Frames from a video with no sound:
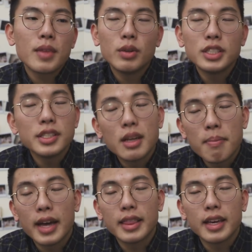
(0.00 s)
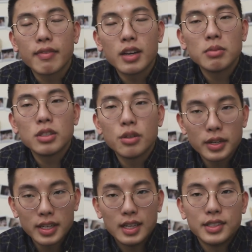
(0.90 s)
which isn't a bad thing. I've come to the
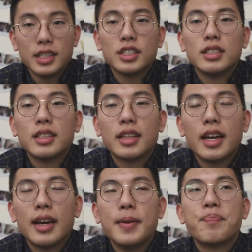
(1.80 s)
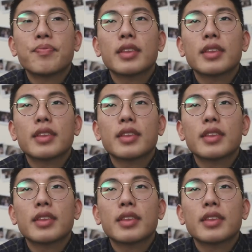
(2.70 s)
realization that,